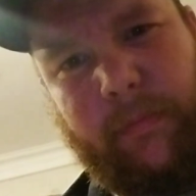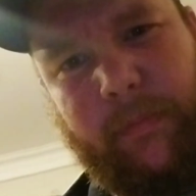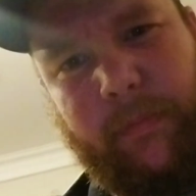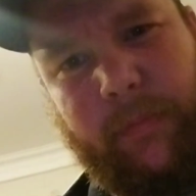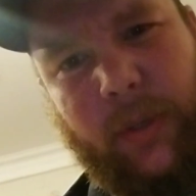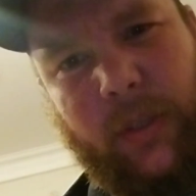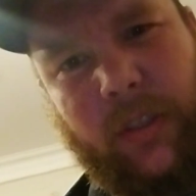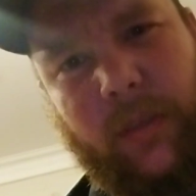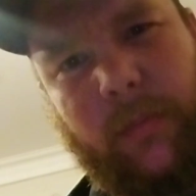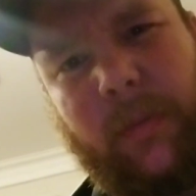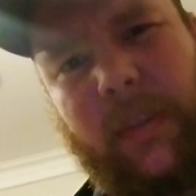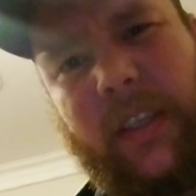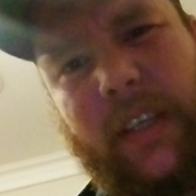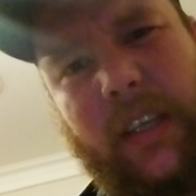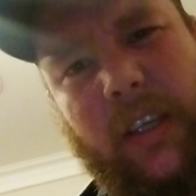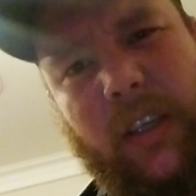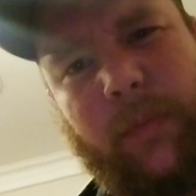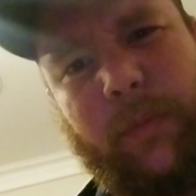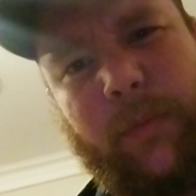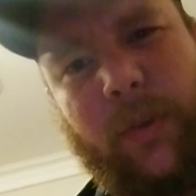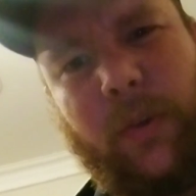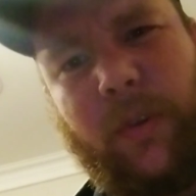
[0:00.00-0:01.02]
possibly
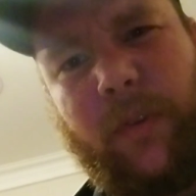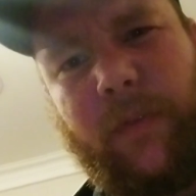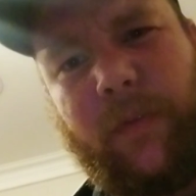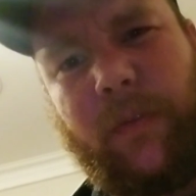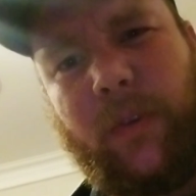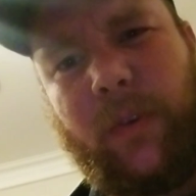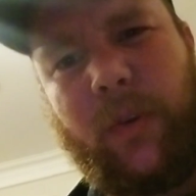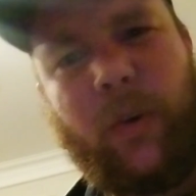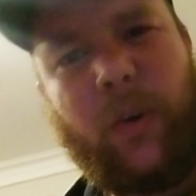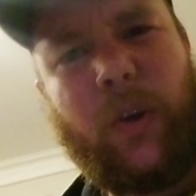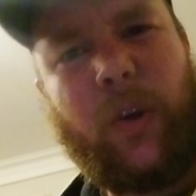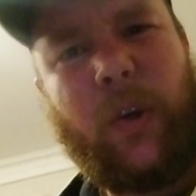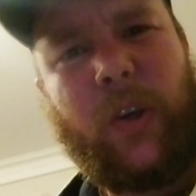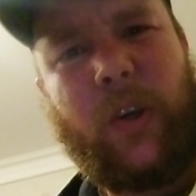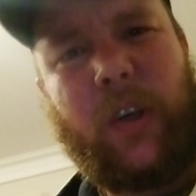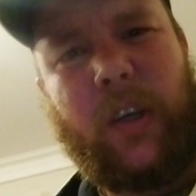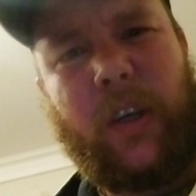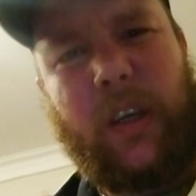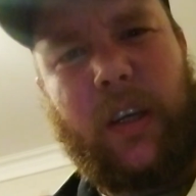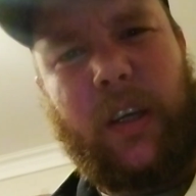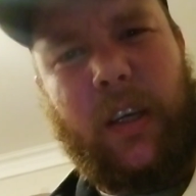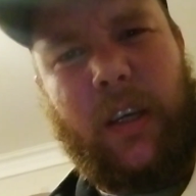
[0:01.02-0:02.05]
help you if you're
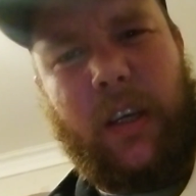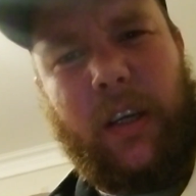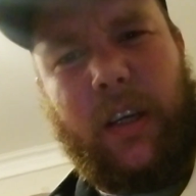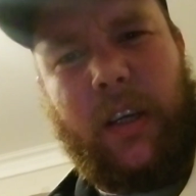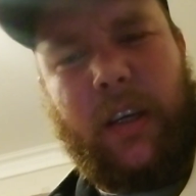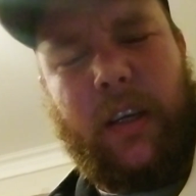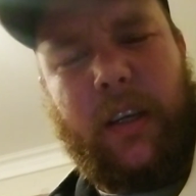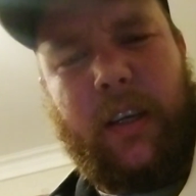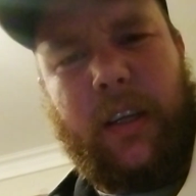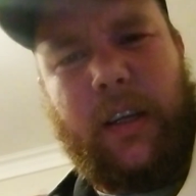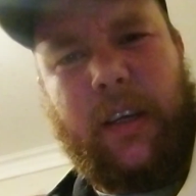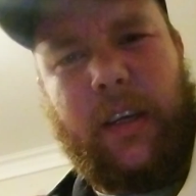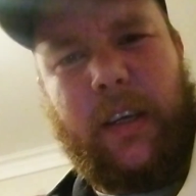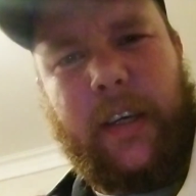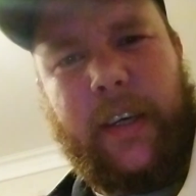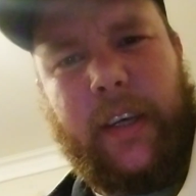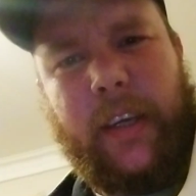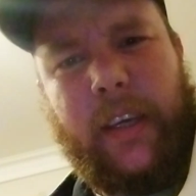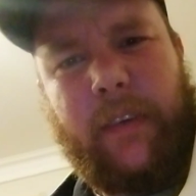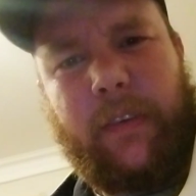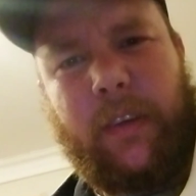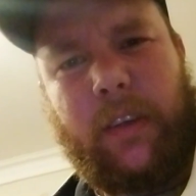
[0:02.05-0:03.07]

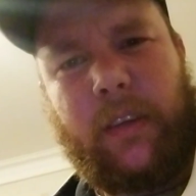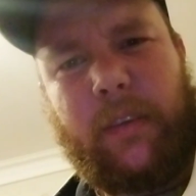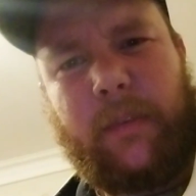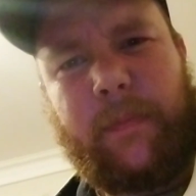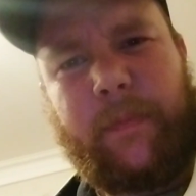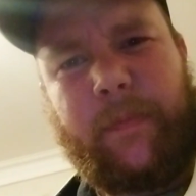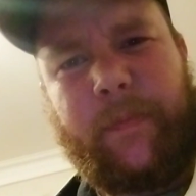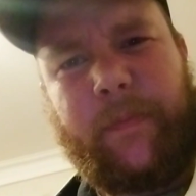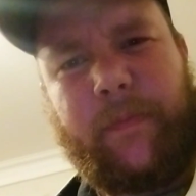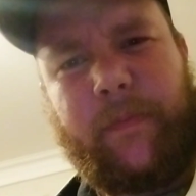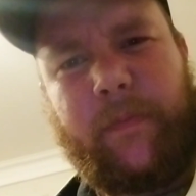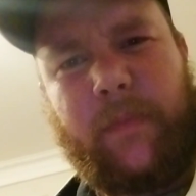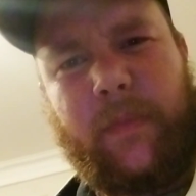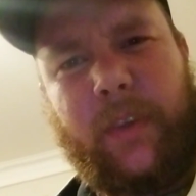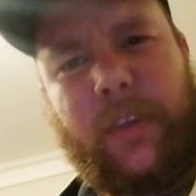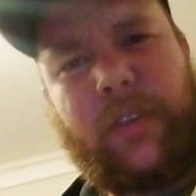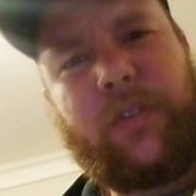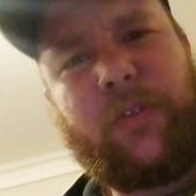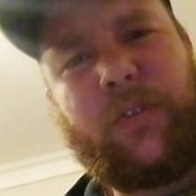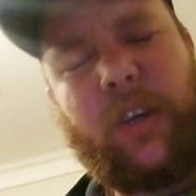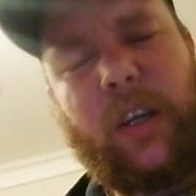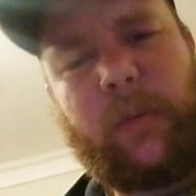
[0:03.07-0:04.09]
having
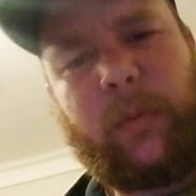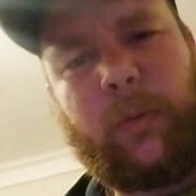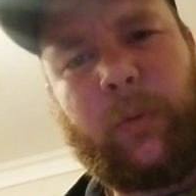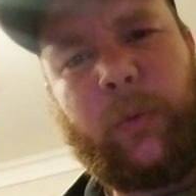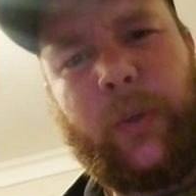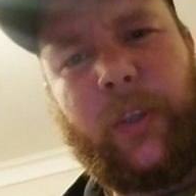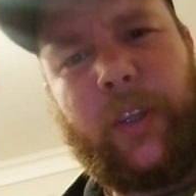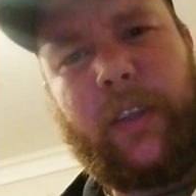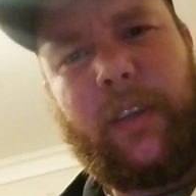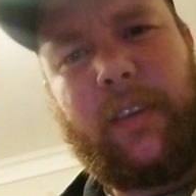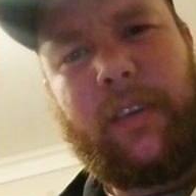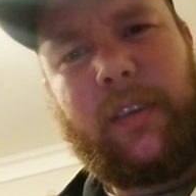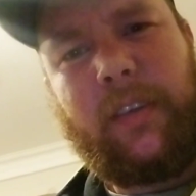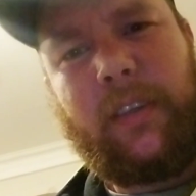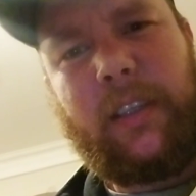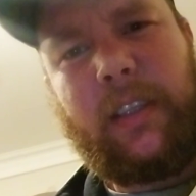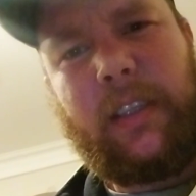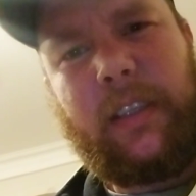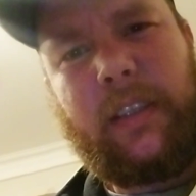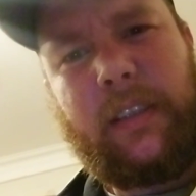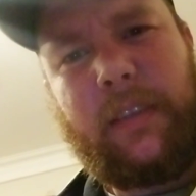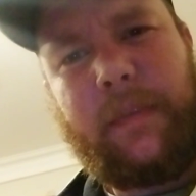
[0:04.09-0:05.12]
this trouble with
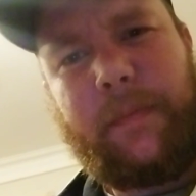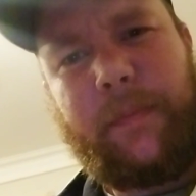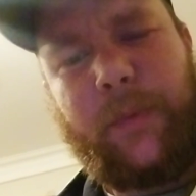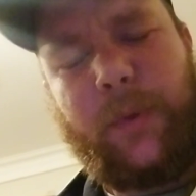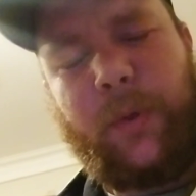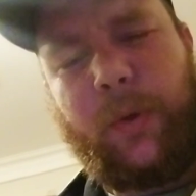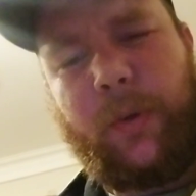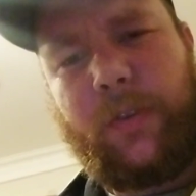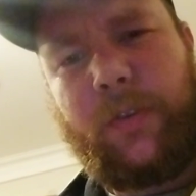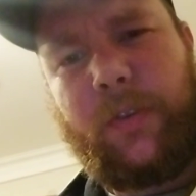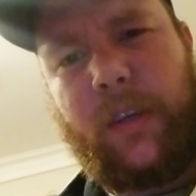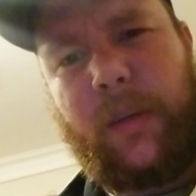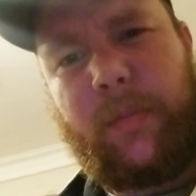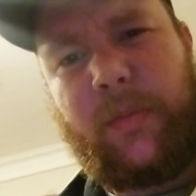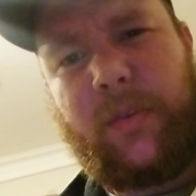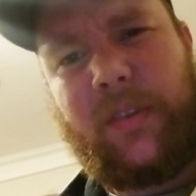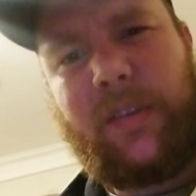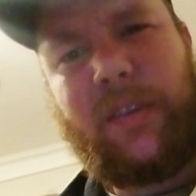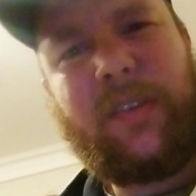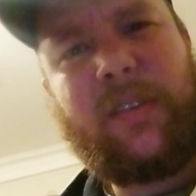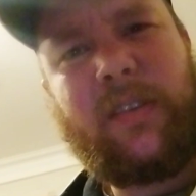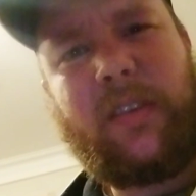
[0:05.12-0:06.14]
your trem
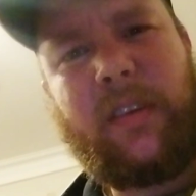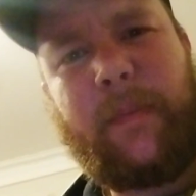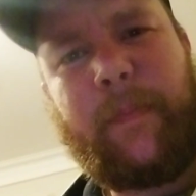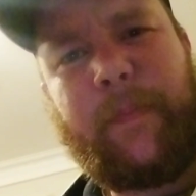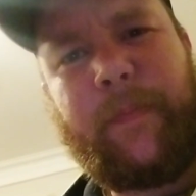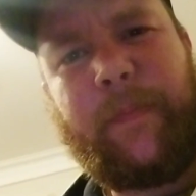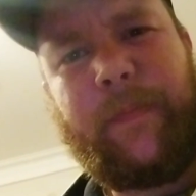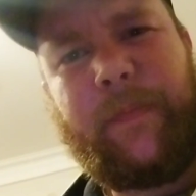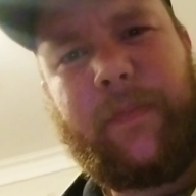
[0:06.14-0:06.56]
system.